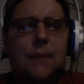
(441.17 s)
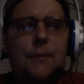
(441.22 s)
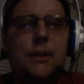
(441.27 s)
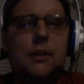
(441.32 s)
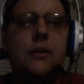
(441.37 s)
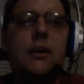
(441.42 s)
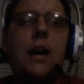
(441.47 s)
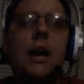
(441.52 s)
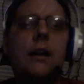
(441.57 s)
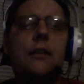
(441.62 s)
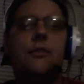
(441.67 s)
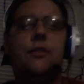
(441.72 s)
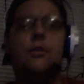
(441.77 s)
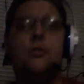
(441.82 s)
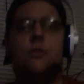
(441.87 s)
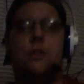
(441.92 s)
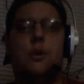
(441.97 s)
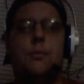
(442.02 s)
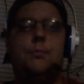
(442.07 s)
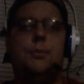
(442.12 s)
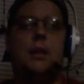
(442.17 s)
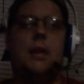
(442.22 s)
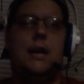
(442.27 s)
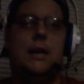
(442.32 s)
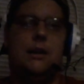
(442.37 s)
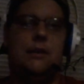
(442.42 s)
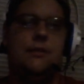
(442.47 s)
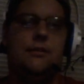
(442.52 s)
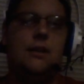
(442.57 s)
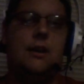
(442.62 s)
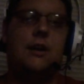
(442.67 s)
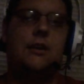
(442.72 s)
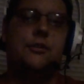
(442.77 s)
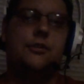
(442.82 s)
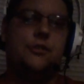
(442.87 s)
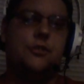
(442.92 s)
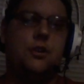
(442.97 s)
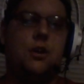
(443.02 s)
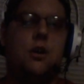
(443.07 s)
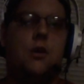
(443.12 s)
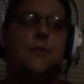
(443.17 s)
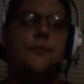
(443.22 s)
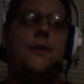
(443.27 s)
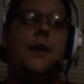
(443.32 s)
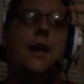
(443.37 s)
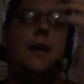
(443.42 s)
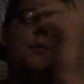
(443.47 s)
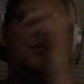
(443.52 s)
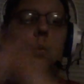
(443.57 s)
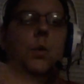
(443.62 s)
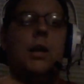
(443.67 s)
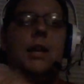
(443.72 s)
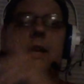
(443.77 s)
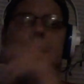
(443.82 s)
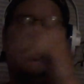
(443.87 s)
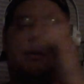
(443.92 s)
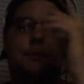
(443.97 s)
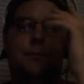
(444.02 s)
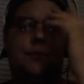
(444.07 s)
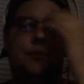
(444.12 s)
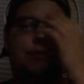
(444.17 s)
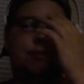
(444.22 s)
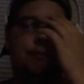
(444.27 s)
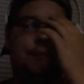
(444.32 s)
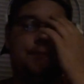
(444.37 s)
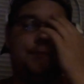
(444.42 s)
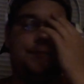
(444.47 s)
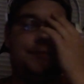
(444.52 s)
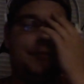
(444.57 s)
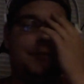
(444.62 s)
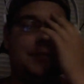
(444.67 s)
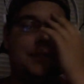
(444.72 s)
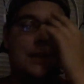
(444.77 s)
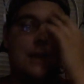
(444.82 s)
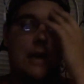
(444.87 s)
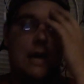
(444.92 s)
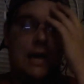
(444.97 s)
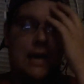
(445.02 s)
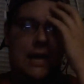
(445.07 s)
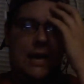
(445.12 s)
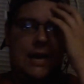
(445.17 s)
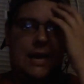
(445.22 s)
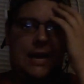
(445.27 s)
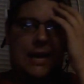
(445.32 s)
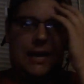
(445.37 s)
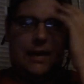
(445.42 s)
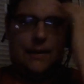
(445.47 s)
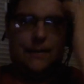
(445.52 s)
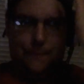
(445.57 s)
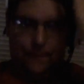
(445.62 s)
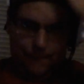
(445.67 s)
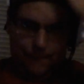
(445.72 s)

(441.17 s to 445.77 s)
I mean, you got two good players, Scherf and Williams, and